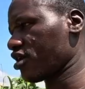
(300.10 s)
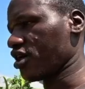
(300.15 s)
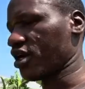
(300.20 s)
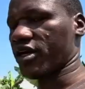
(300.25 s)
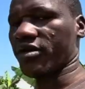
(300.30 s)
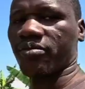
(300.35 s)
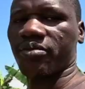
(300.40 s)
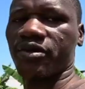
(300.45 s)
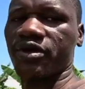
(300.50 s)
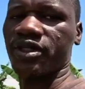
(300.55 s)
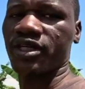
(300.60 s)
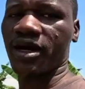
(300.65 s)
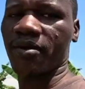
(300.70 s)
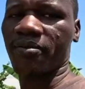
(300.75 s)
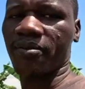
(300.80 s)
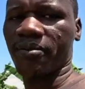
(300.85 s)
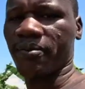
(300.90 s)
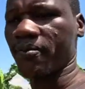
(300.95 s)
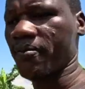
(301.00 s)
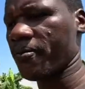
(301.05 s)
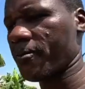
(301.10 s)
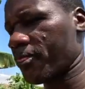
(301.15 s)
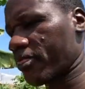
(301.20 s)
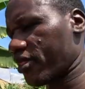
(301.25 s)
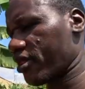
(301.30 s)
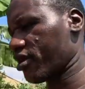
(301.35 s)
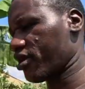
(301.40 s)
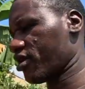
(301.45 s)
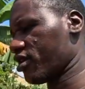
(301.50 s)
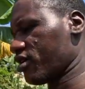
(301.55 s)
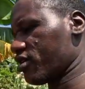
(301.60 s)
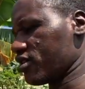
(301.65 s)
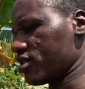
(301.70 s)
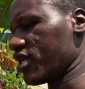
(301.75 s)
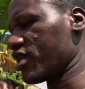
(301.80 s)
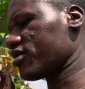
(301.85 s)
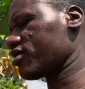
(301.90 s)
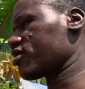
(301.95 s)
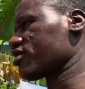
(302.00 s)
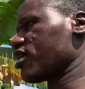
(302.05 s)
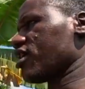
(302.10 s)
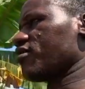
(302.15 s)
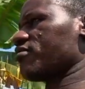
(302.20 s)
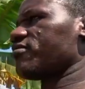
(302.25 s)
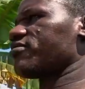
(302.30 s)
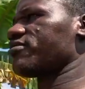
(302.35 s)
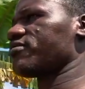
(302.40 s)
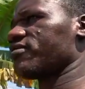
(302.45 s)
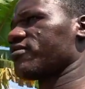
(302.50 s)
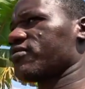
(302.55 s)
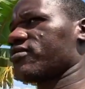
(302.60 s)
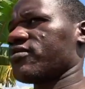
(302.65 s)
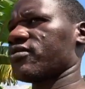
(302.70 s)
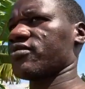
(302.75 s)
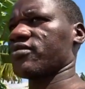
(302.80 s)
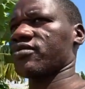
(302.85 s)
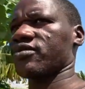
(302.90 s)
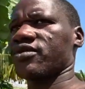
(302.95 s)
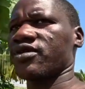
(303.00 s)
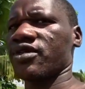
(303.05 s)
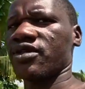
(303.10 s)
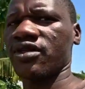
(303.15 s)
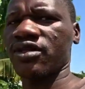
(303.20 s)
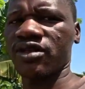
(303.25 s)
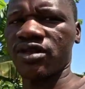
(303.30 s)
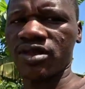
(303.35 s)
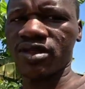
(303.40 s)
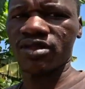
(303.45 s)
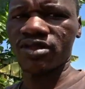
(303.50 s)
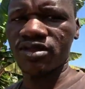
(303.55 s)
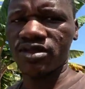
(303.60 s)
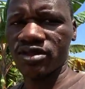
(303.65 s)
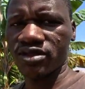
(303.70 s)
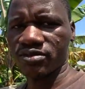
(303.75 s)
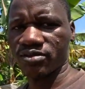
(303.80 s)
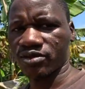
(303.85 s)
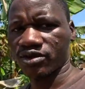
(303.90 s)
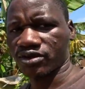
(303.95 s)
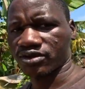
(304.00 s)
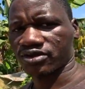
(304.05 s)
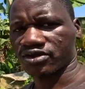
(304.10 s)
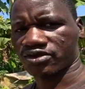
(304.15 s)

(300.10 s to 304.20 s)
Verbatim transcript: I put up just some small